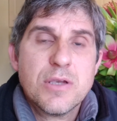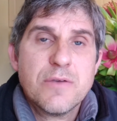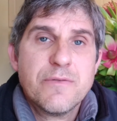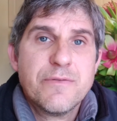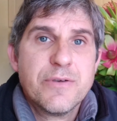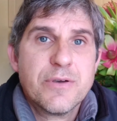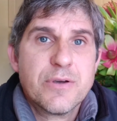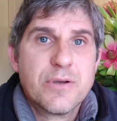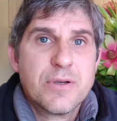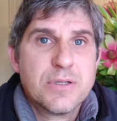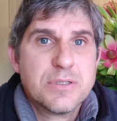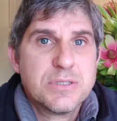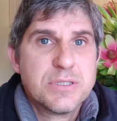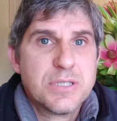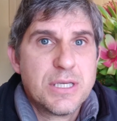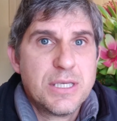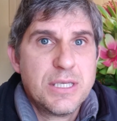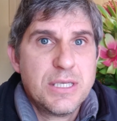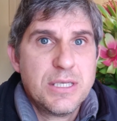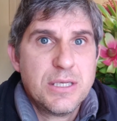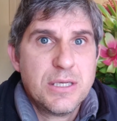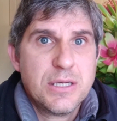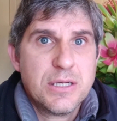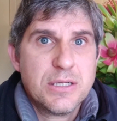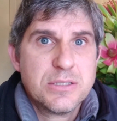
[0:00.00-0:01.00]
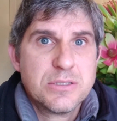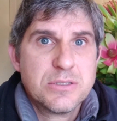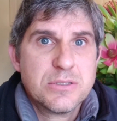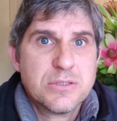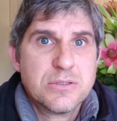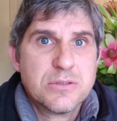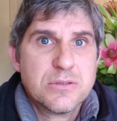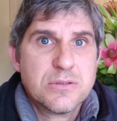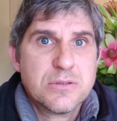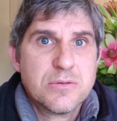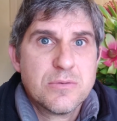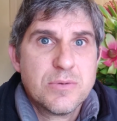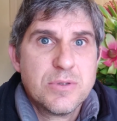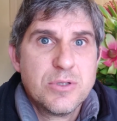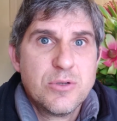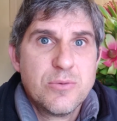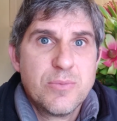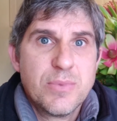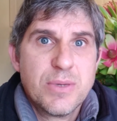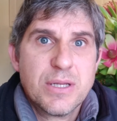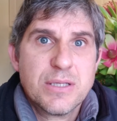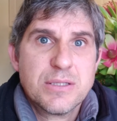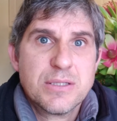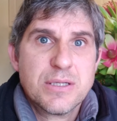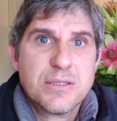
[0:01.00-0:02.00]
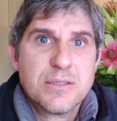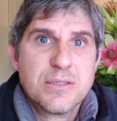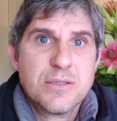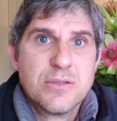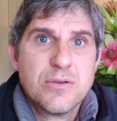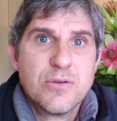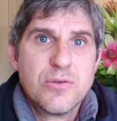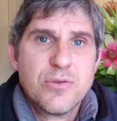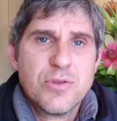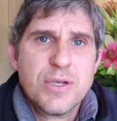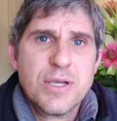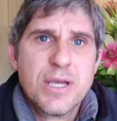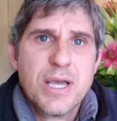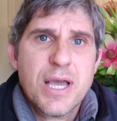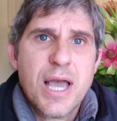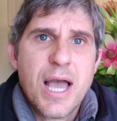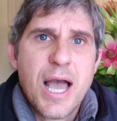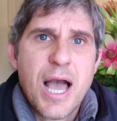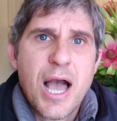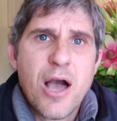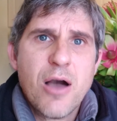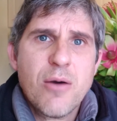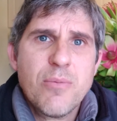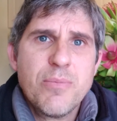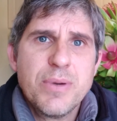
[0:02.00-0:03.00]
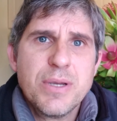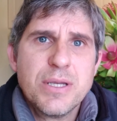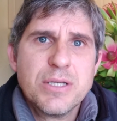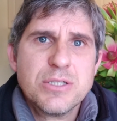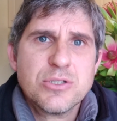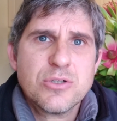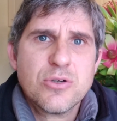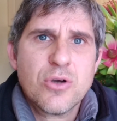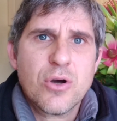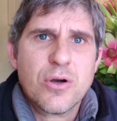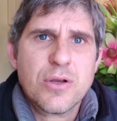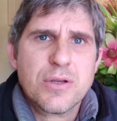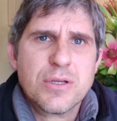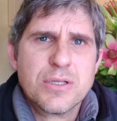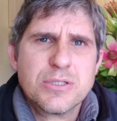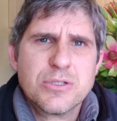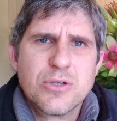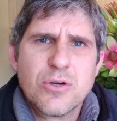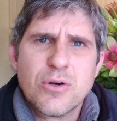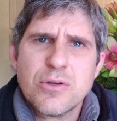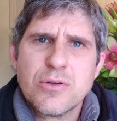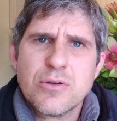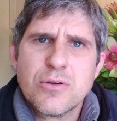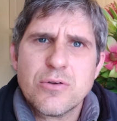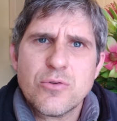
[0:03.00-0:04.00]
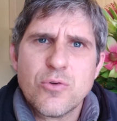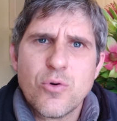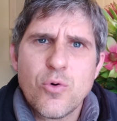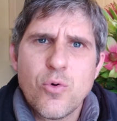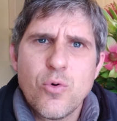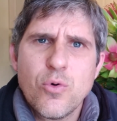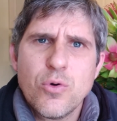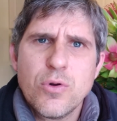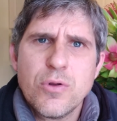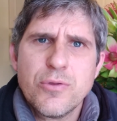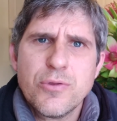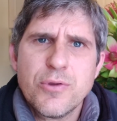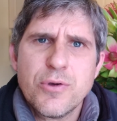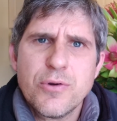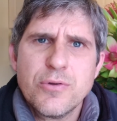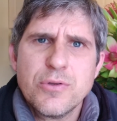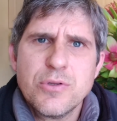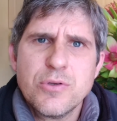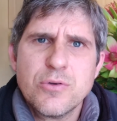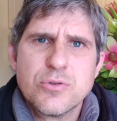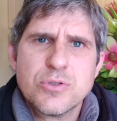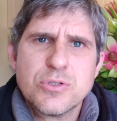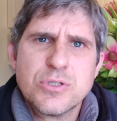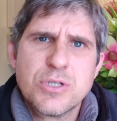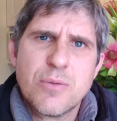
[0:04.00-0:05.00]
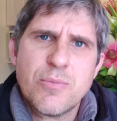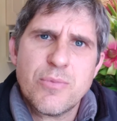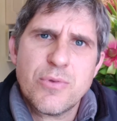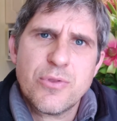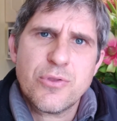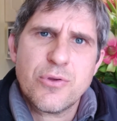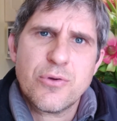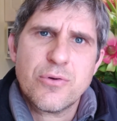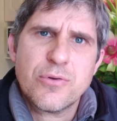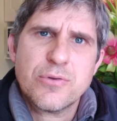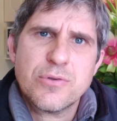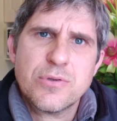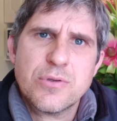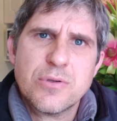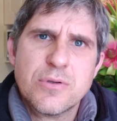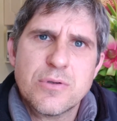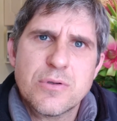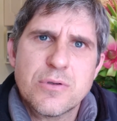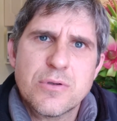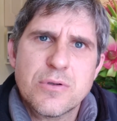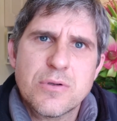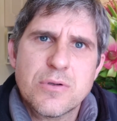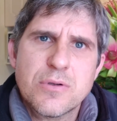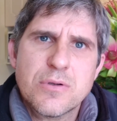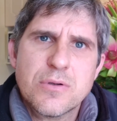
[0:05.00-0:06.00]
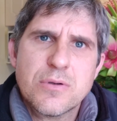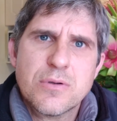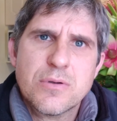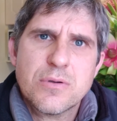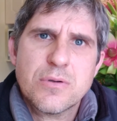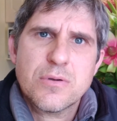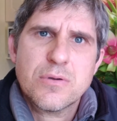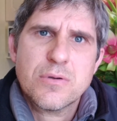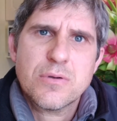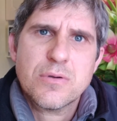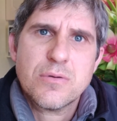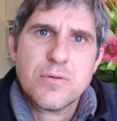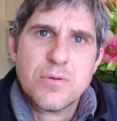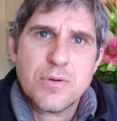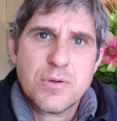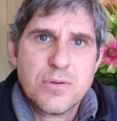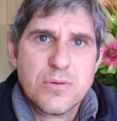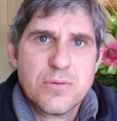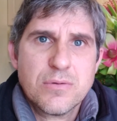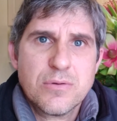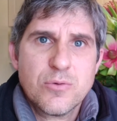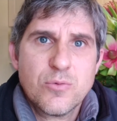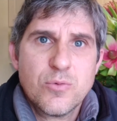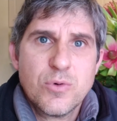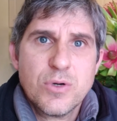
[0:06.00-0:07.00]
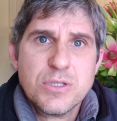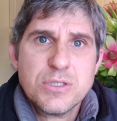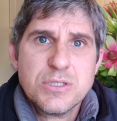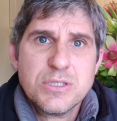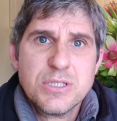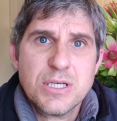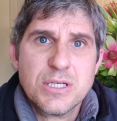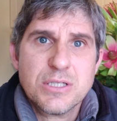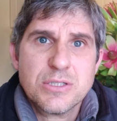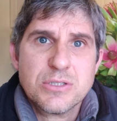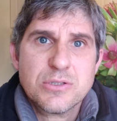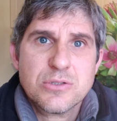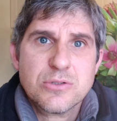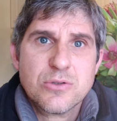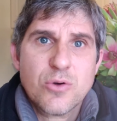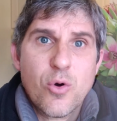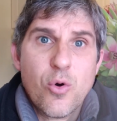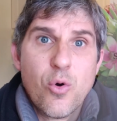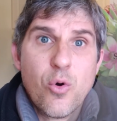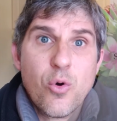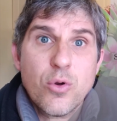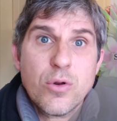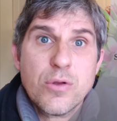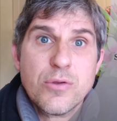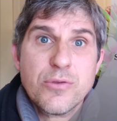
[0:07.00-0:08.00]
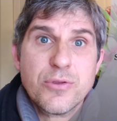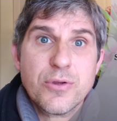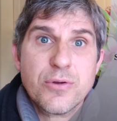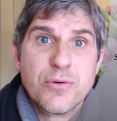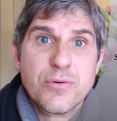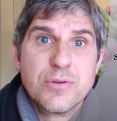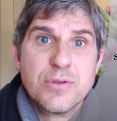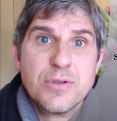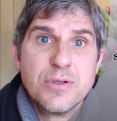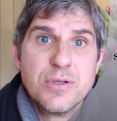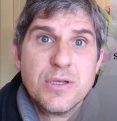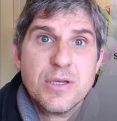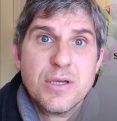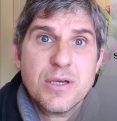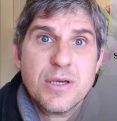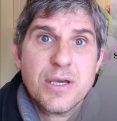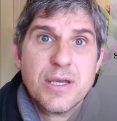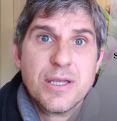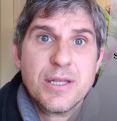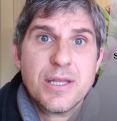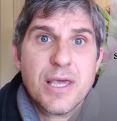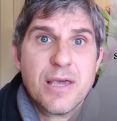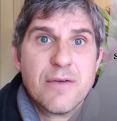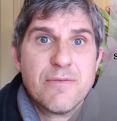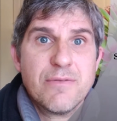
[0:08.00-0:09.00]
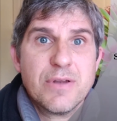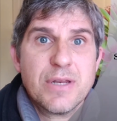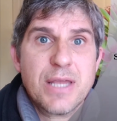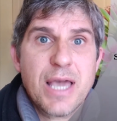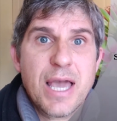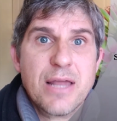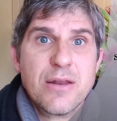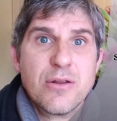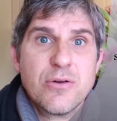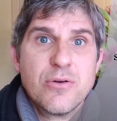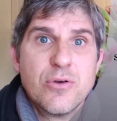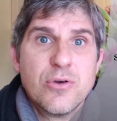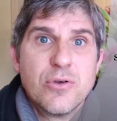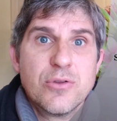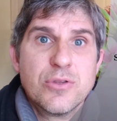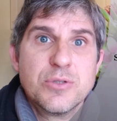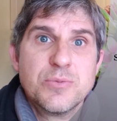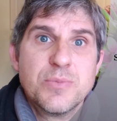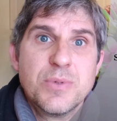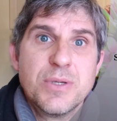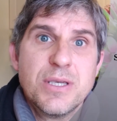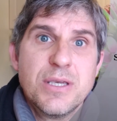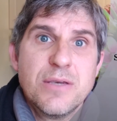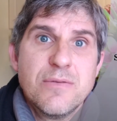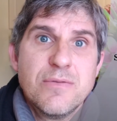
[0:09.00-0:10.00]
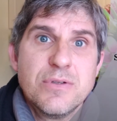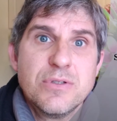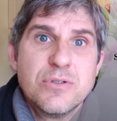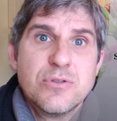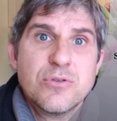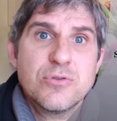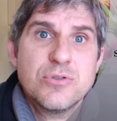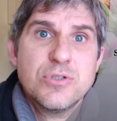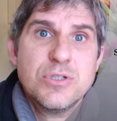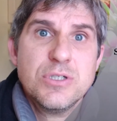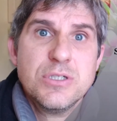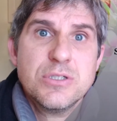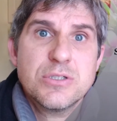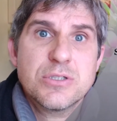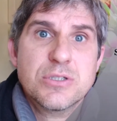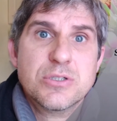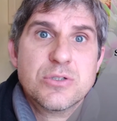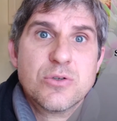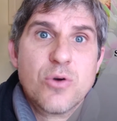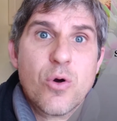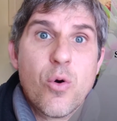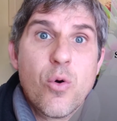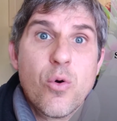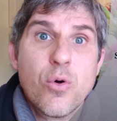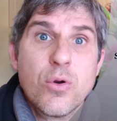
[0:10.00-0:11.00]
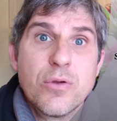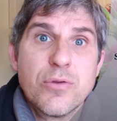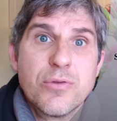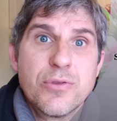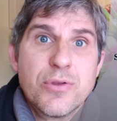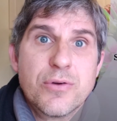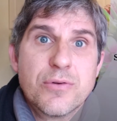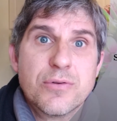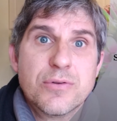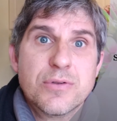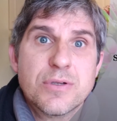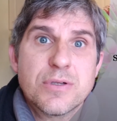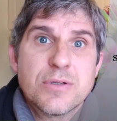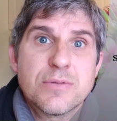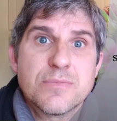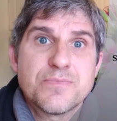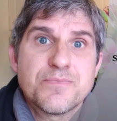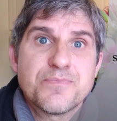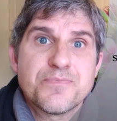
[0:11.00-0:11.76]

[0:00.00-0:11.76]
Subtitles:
If you can say yes when you meditate, and you think, how big is God? Has God got all authority or some authority? No. The word says all authority in heaven and on earth has been given to Jesus. All authority.